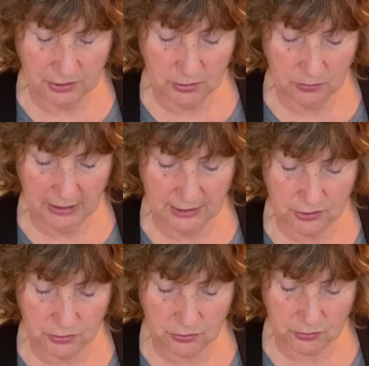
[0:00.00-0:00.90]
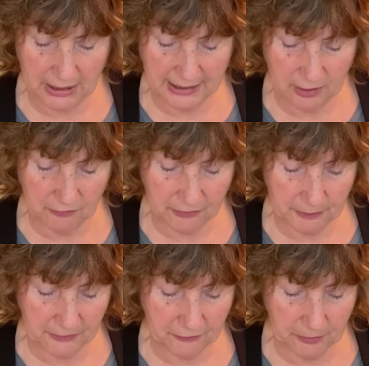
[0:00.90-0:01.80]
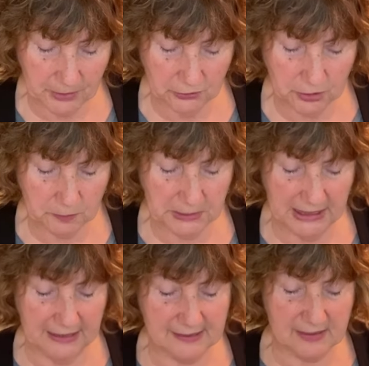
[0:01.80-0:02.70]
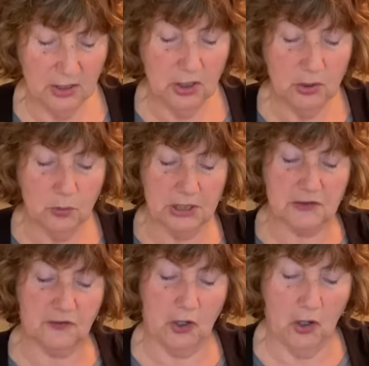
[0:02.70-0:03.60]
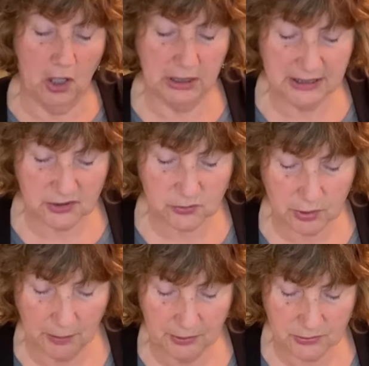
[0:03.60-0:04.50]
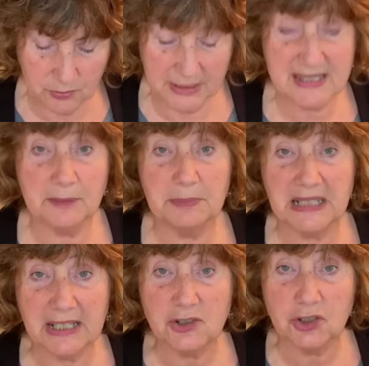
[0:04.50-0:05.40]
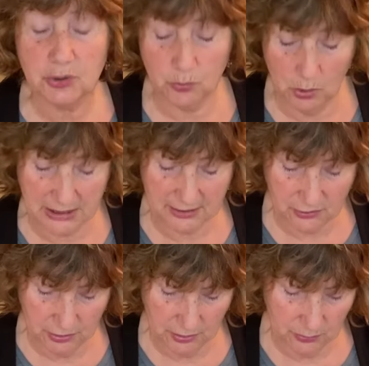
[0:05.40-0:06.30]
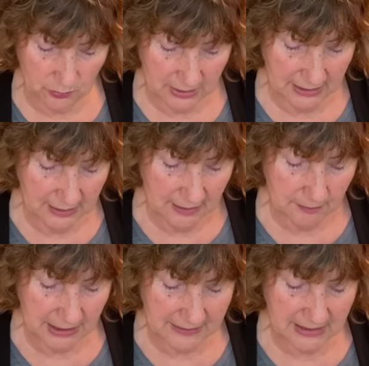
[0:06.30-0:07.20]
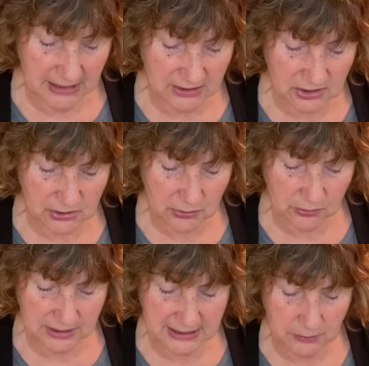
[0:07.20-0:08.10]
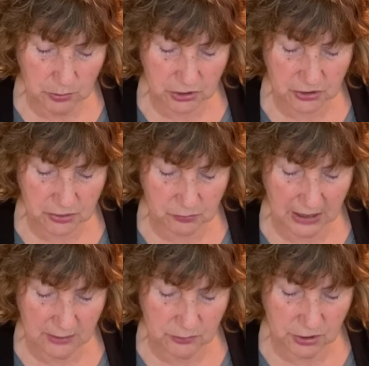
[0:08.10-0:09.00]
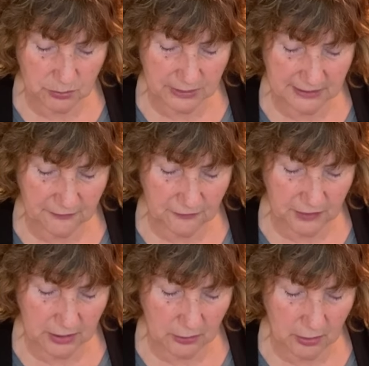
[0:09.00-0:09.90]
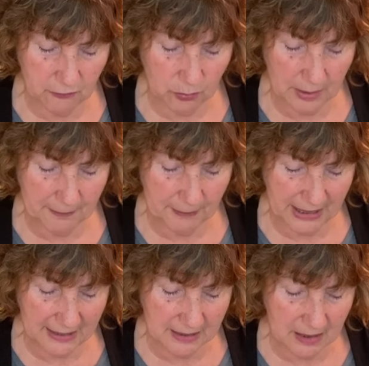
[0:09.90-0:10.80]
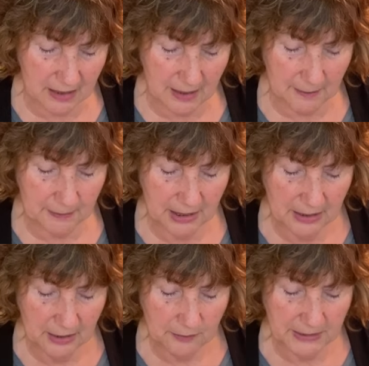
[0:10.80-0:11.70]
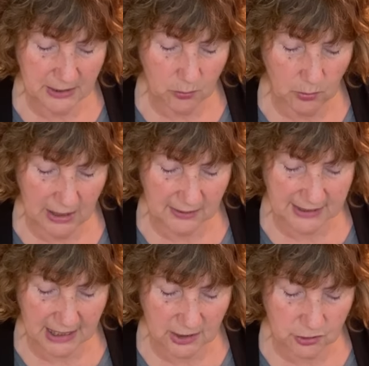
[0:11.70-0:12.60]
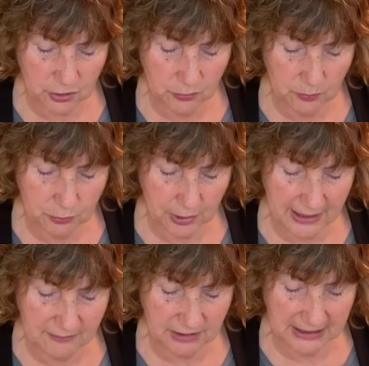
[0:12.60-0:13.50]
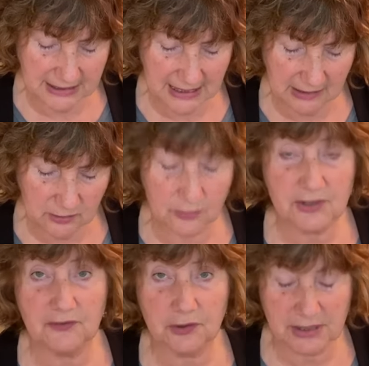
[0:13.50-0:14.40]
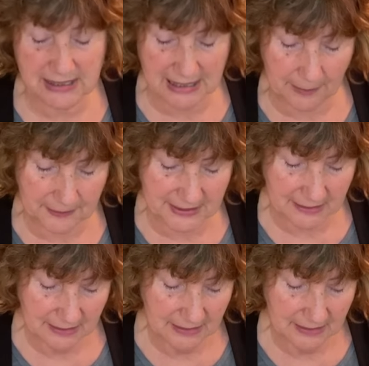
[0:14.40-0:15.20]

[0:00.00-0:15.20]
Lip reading: you as you strike out from the familiar place, which for all its troubles was the place you once knew. May the uncertainty which surrounds you and the fear of what may come be quelled as you bravely take those first steps